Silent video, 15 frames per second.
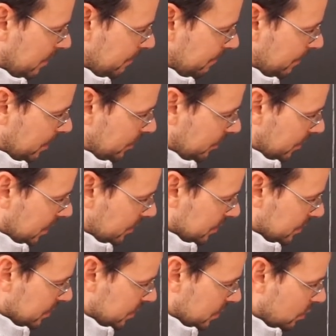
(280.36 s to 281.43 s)
found there
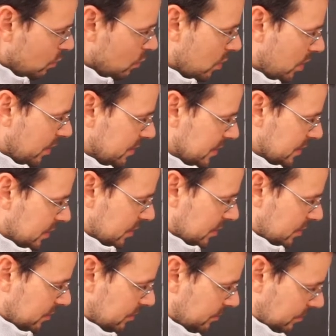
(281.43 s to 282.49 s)
is a new
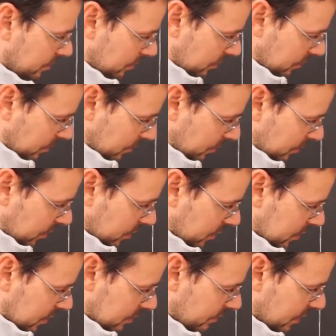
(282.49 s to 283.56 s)
constant, which
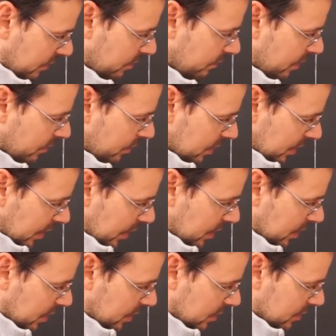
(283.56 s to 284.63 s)
is very, very
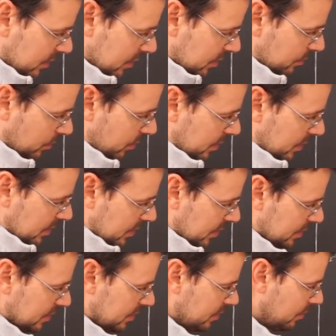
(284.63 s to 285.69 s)
tiny,
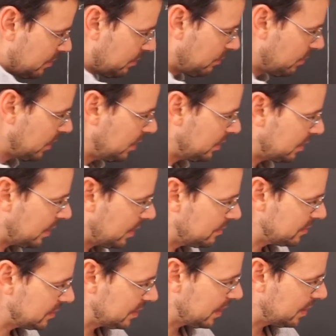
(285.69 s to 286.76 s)
6.63
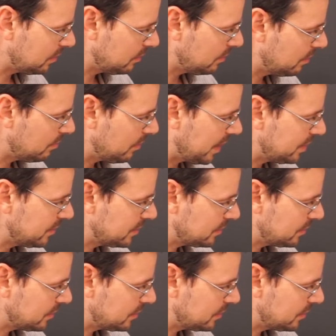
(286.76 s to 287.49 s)
times 10 to the minus